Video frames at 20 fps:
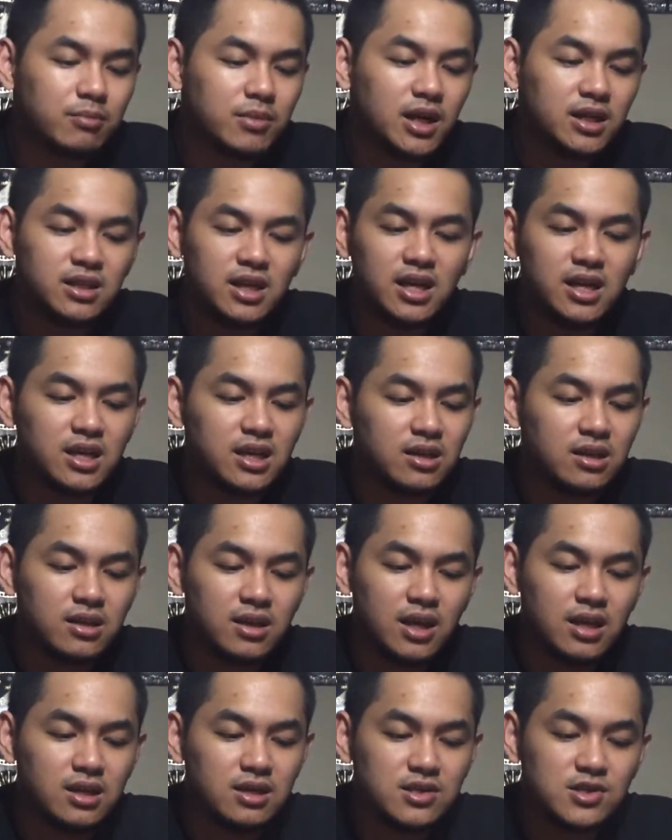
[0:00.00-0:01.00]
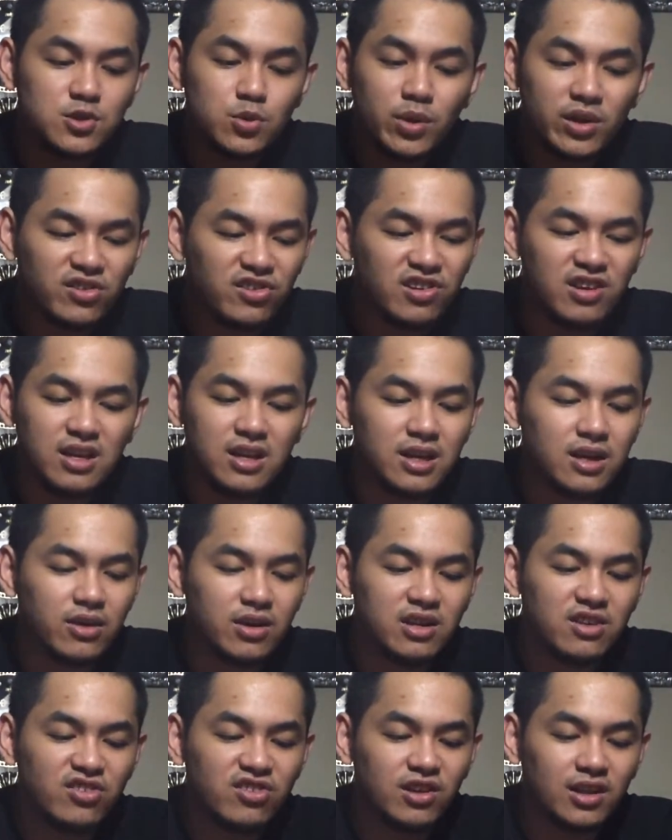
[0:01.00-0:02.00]
I'm not getting any switch heating or
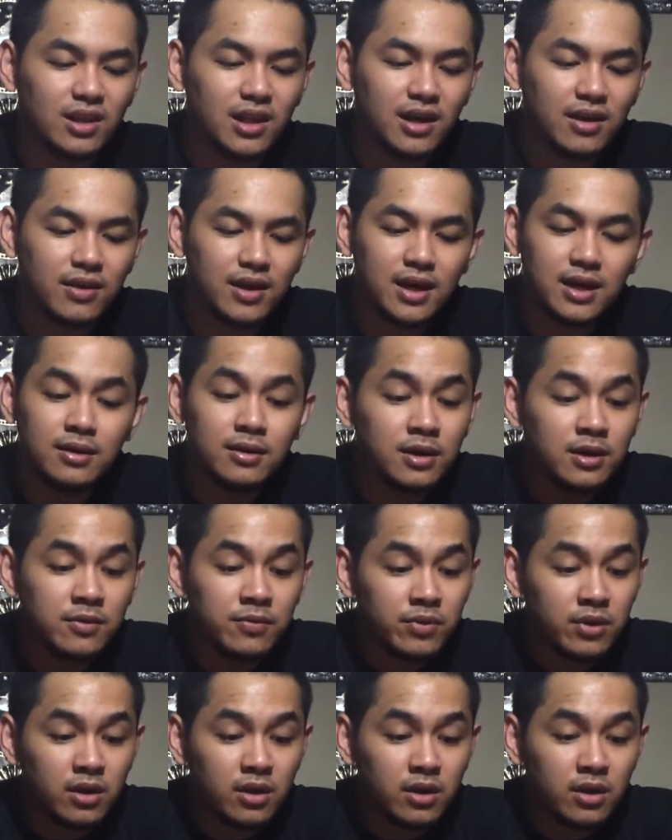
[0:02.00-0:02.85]
any shit like that.